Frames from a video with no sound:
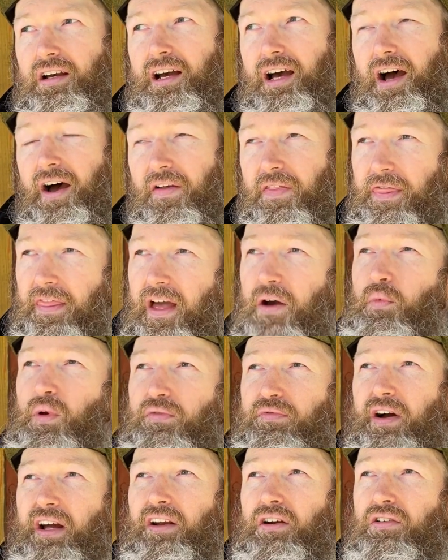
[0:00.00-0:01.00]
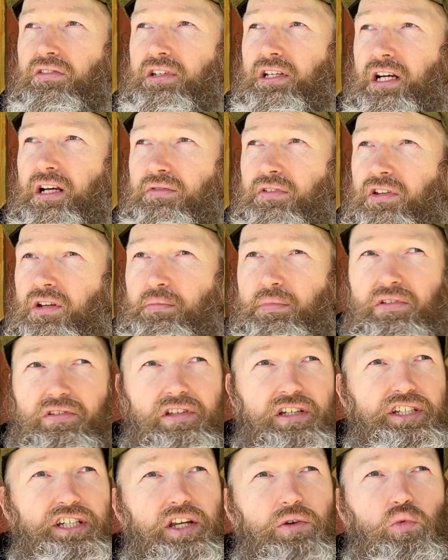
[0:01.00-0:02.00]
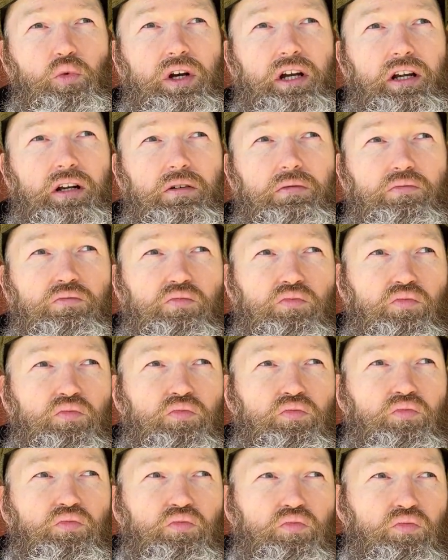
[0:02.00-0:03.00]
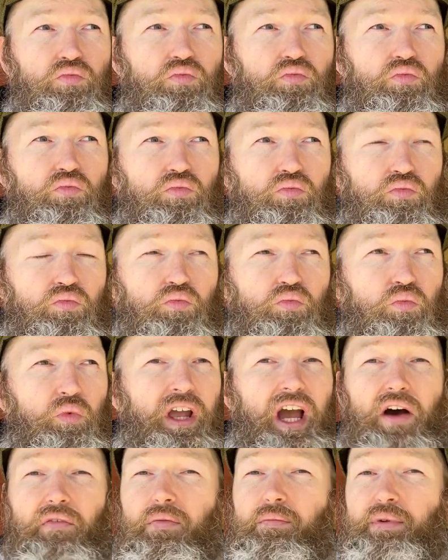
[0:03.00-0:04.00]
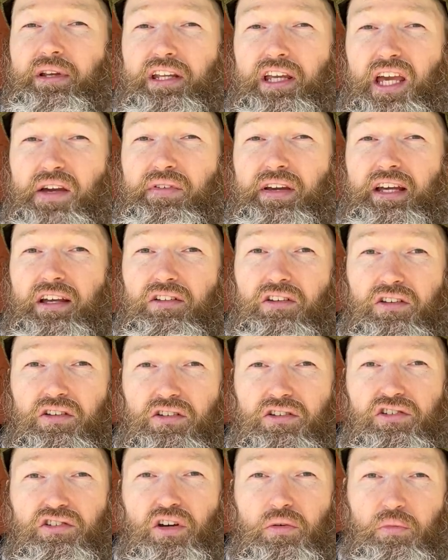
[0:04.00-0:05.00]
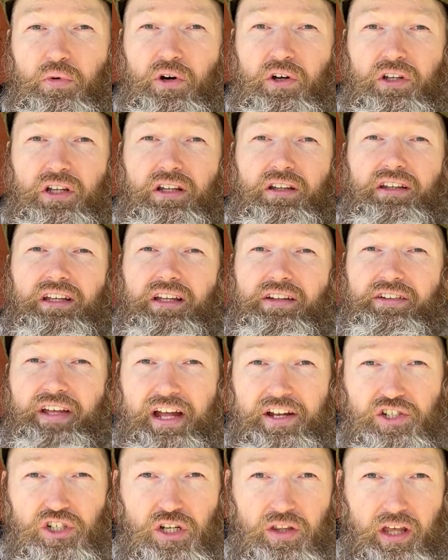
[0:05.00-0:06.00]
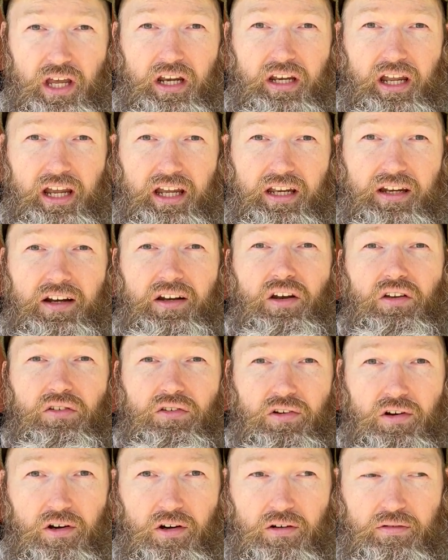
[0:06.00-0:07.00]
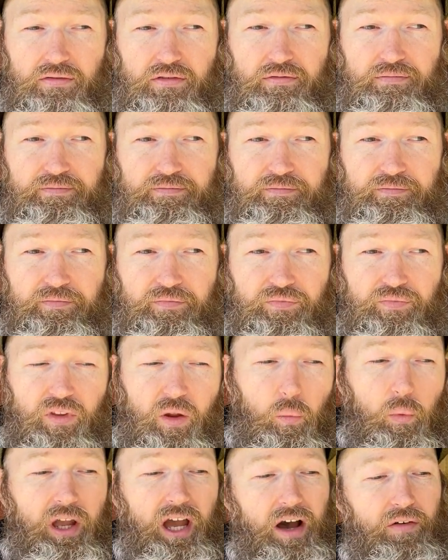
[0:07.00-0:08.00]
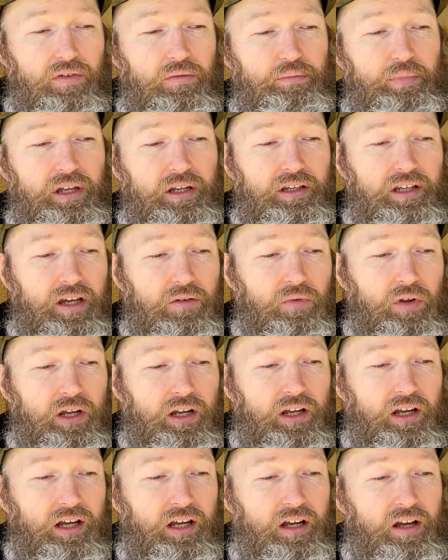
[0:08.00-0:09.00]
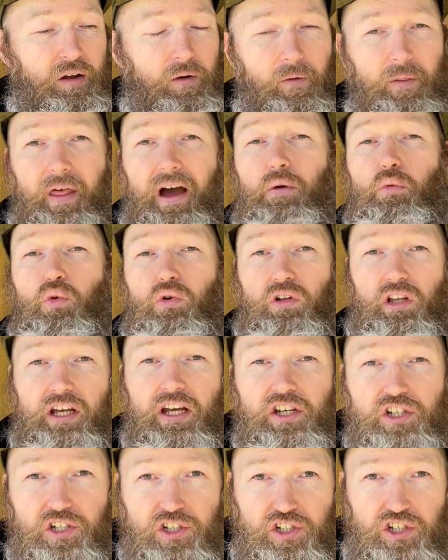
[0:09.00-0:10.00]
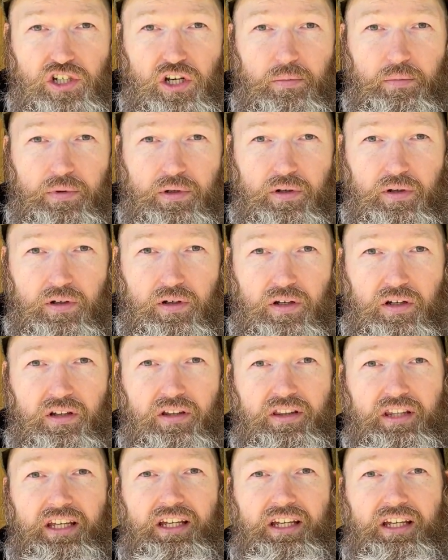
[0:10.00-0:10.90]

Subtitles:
And then we find ourselves in a position where we haven't been giving someone the attention they need and deserve. We haven't been giving that relationship the